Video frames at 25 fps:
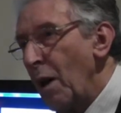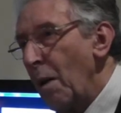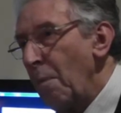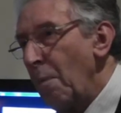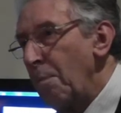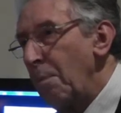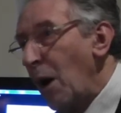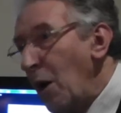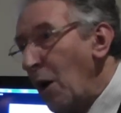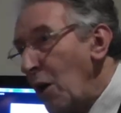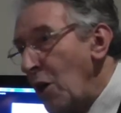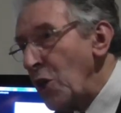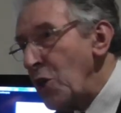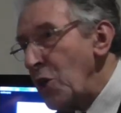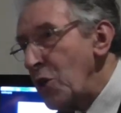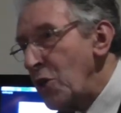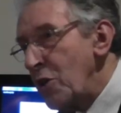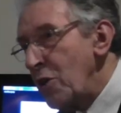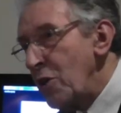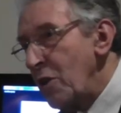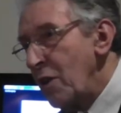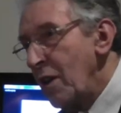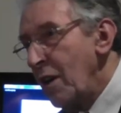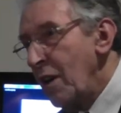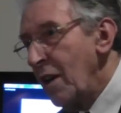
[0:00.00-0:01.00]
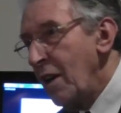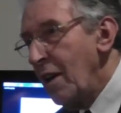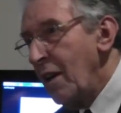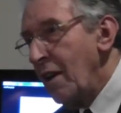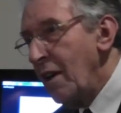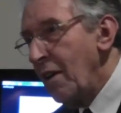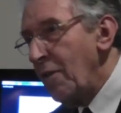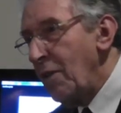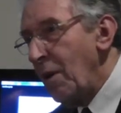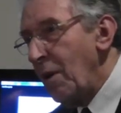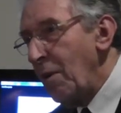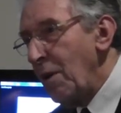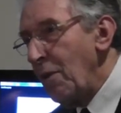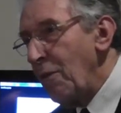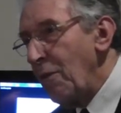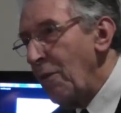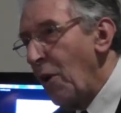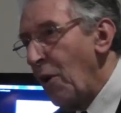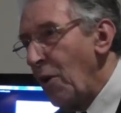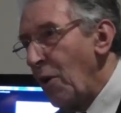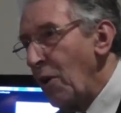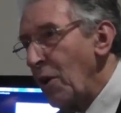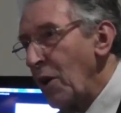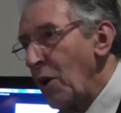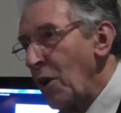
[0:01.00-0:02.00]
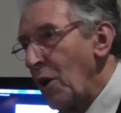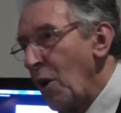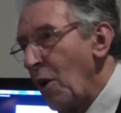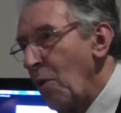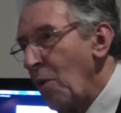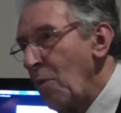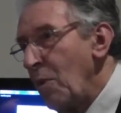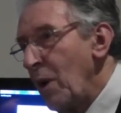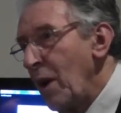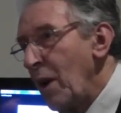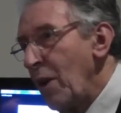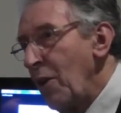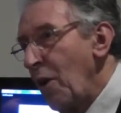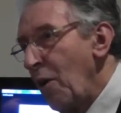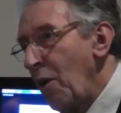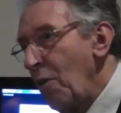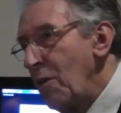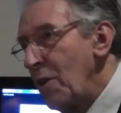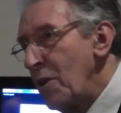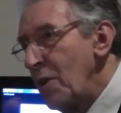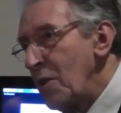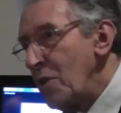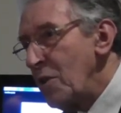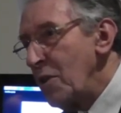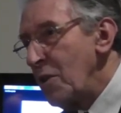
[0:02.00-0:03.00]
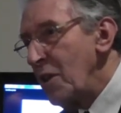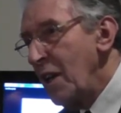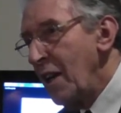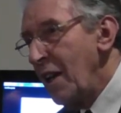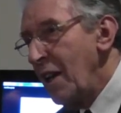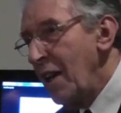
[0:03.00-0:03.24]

abolished from the Foreign and Commonwealth Office.